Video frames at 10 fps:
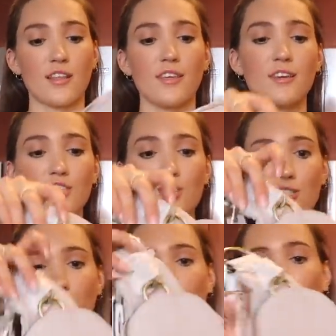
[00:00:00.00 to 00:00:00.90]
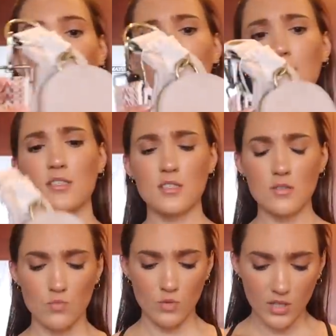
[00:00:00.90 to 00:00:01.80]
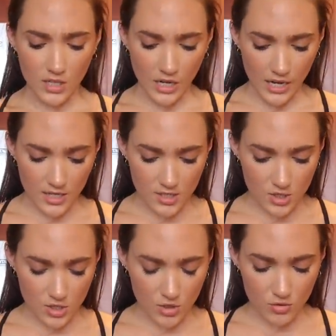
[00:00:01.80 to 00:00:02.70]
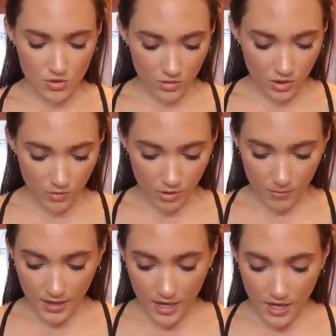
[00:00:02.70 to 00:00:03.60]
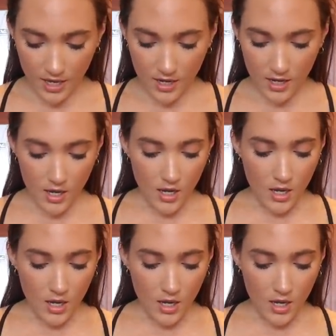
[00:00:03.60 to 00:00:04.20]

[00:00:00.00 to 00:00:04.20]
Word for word: I think it's just a great piece. This is really nice too. It's really well made.